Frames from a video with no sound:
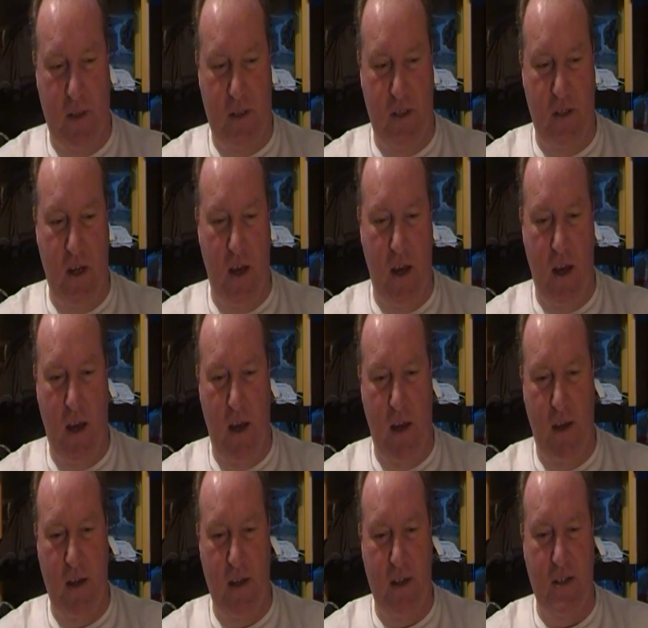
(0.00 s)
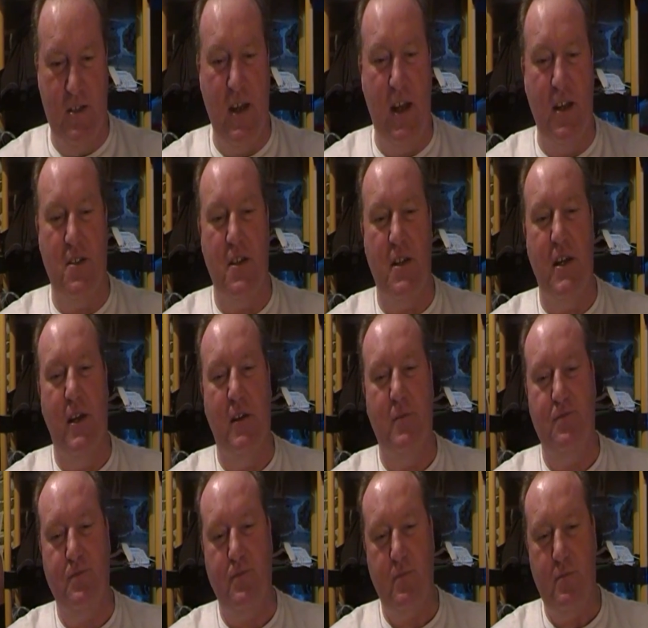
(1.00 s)
But
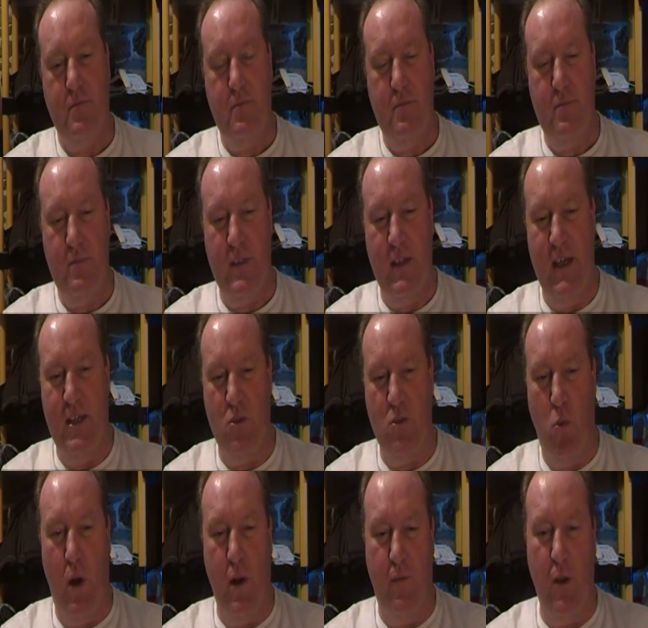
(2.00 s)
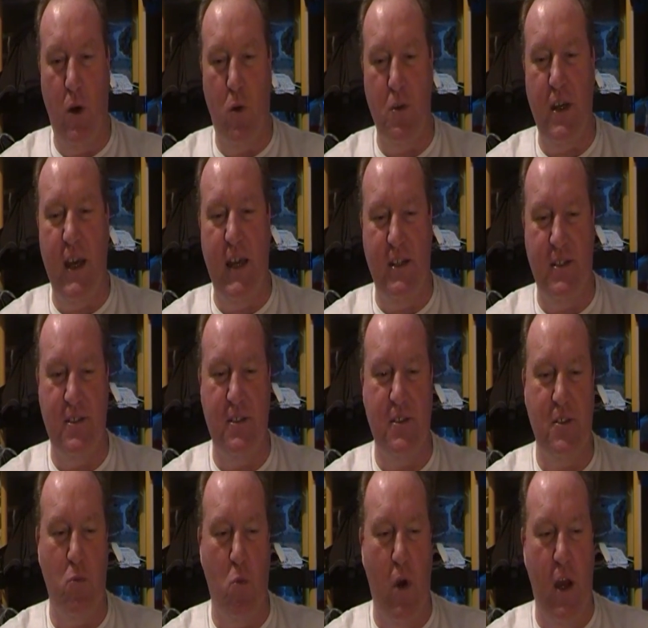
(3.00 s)
essentially it's one of those
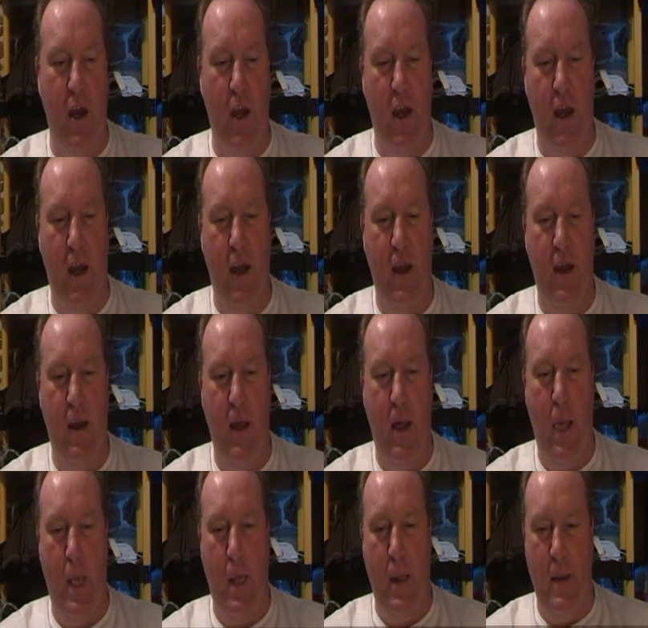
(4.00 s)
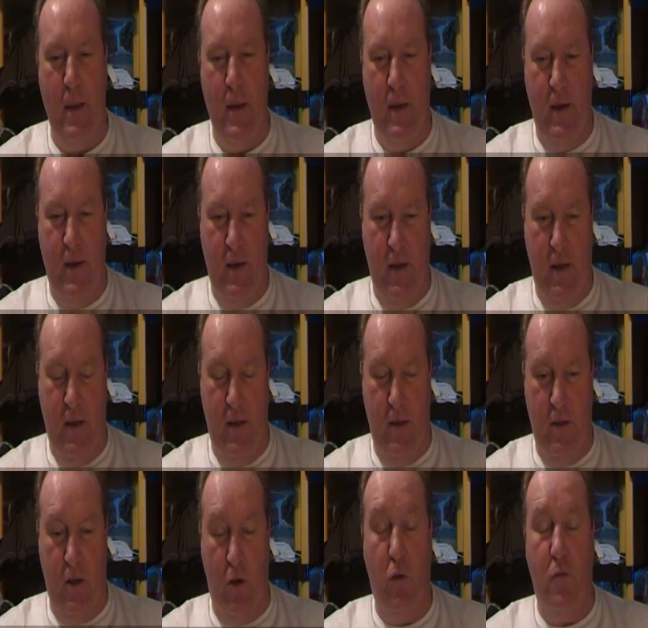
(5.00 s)
cases where
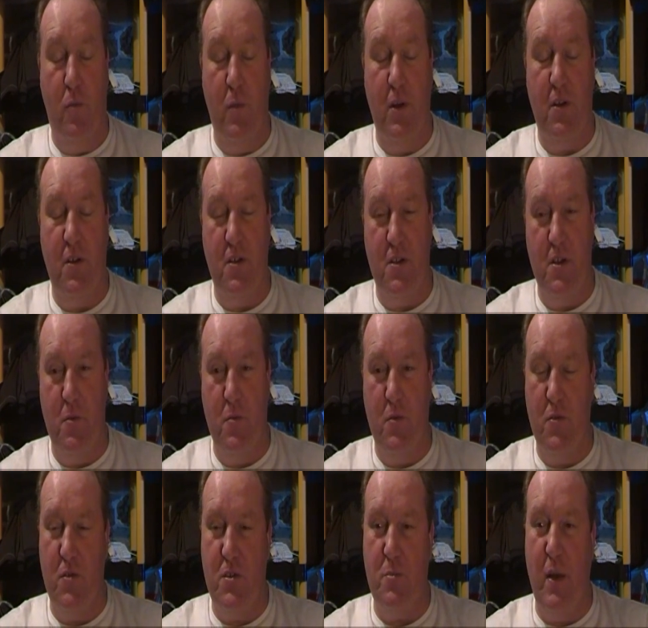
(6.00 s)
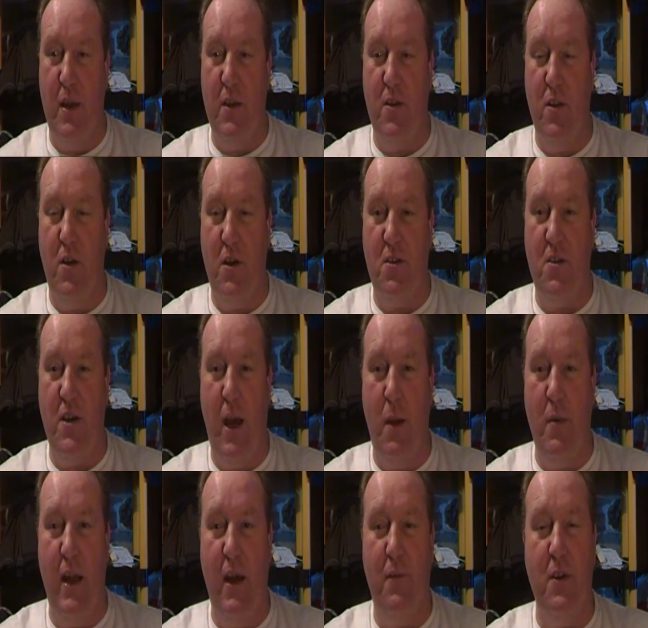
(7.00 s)
the government seems to have spent a lot of
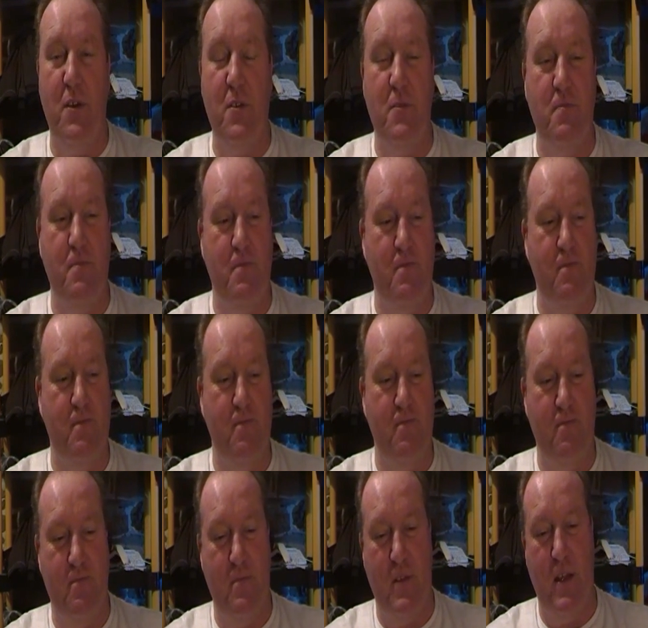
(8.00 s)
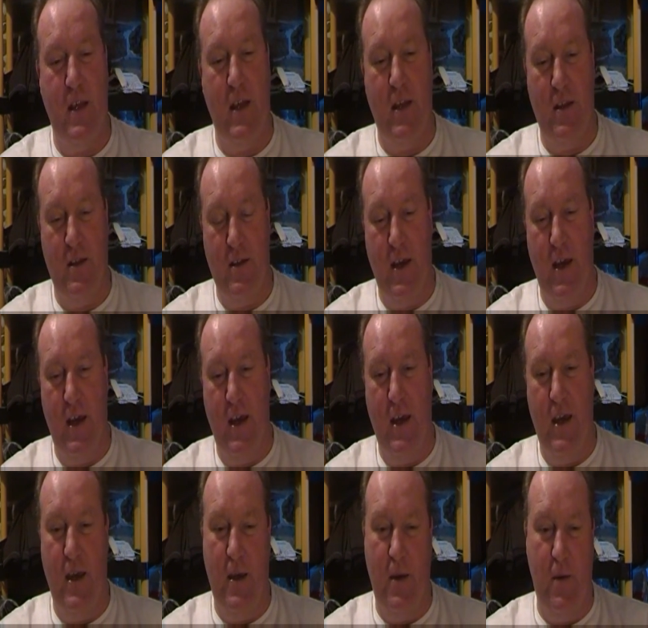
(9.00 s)
time and effort, and
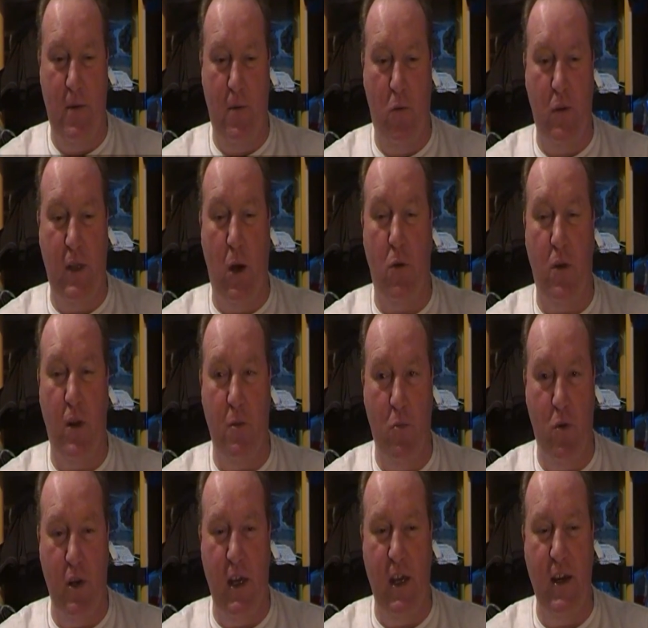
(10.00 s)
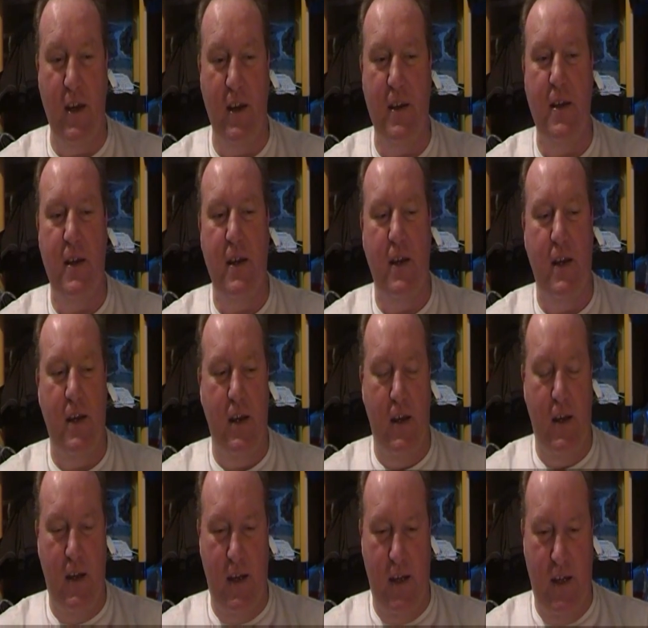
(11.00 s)
undoubtedly money,
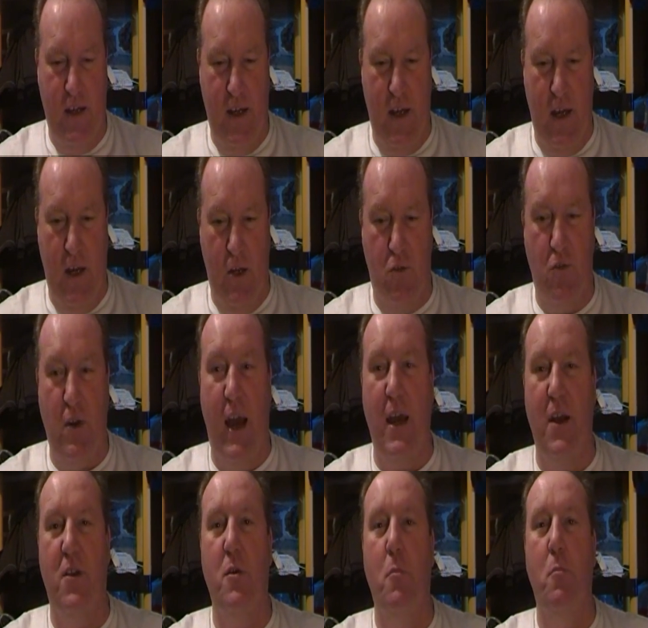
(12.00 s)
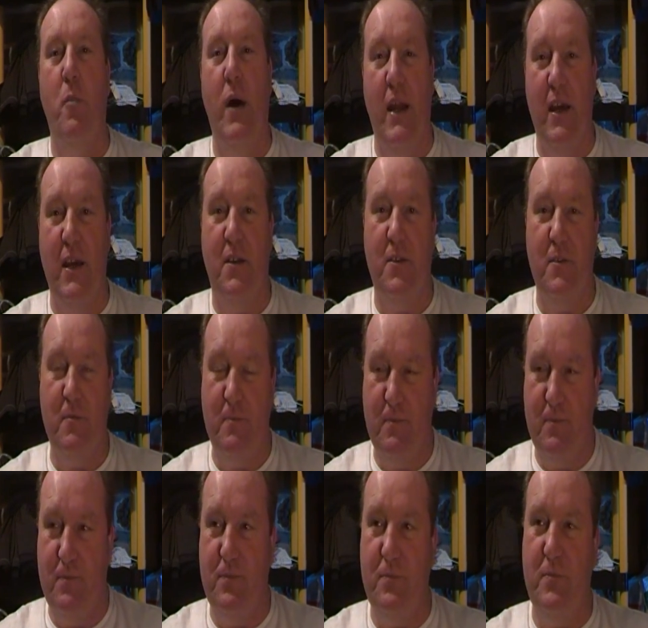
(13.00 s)
trying to bury it.
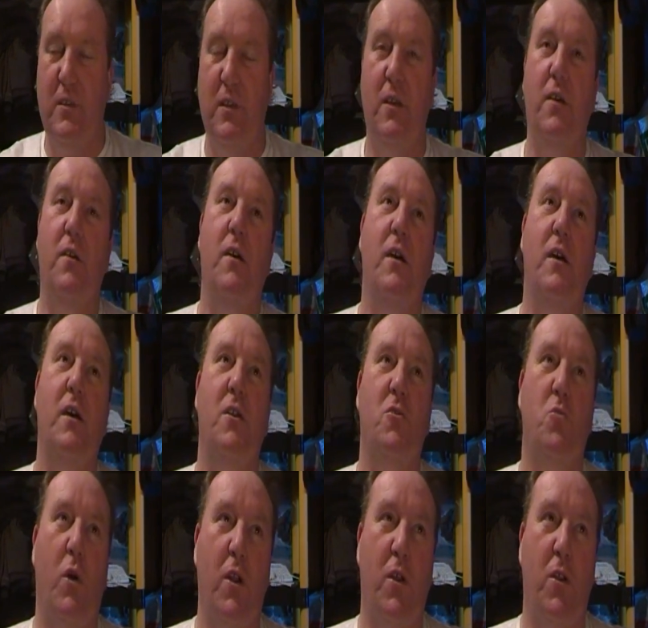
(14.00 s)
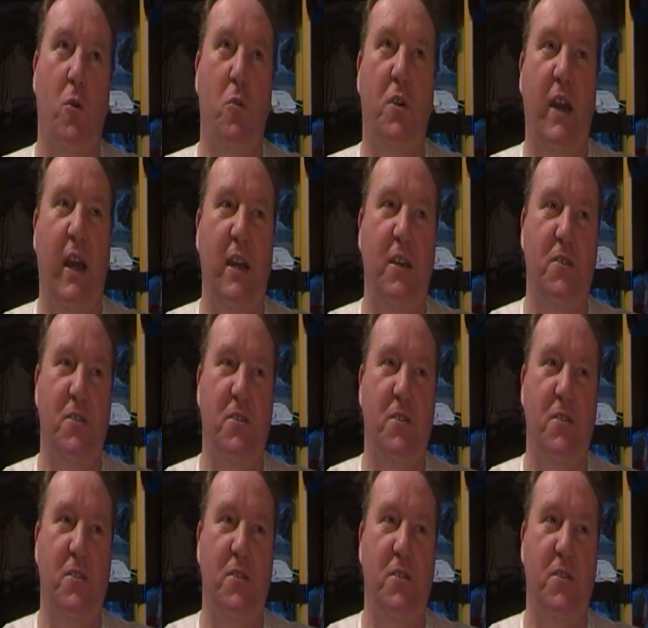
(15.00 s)
It's one of those